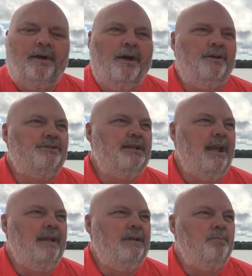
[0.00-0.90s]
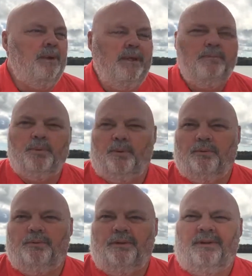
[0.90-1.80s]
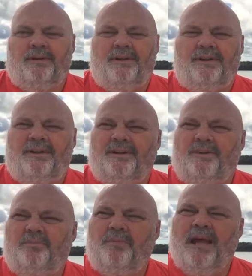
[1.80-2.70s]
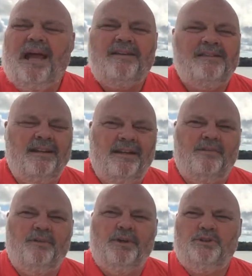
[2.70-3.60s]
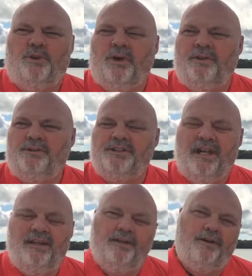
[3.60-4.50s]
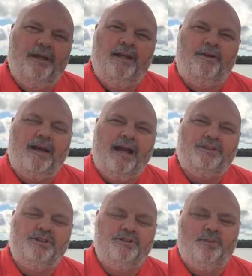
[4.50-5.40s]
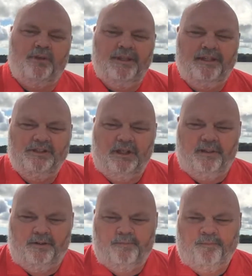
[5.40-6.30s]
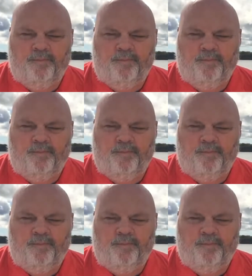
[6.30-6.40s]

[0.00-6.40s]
understanding people as an individual, understanding their interactions with each other.